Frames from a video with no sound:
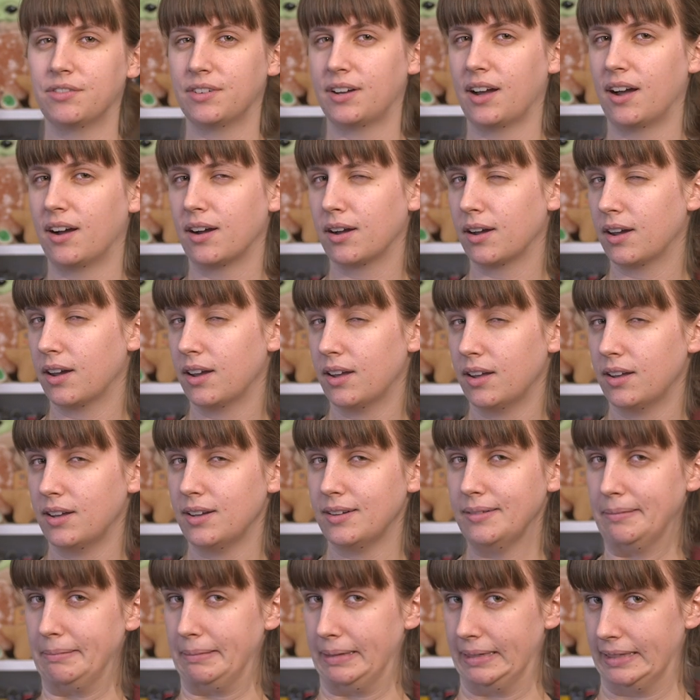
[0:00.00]
Ganga,
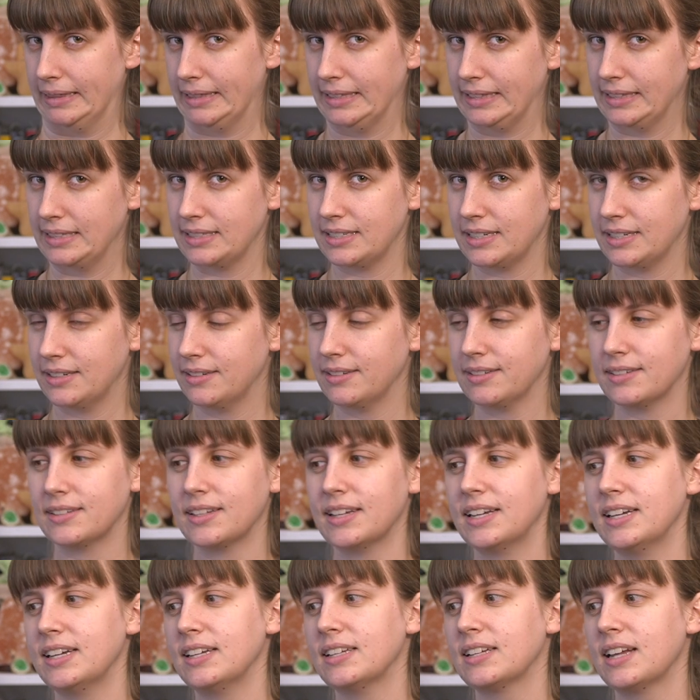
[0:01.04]
I think that's how you
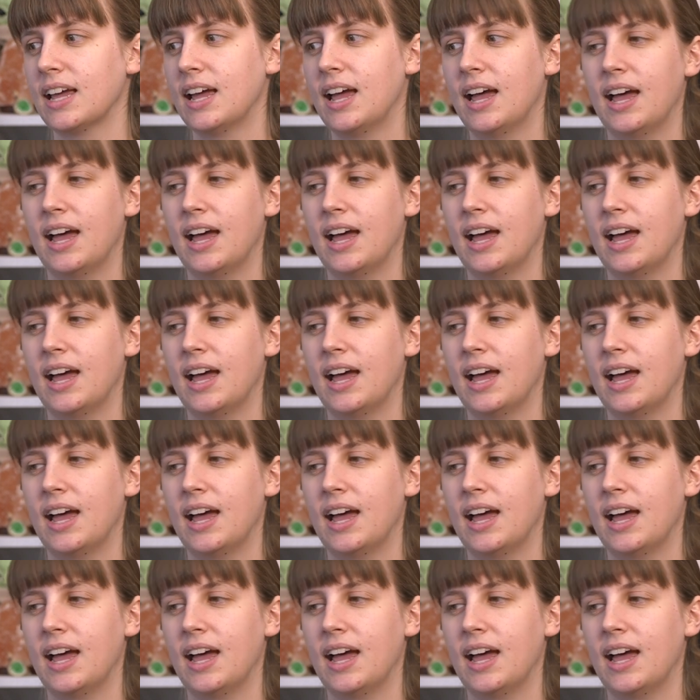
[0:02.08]
say it,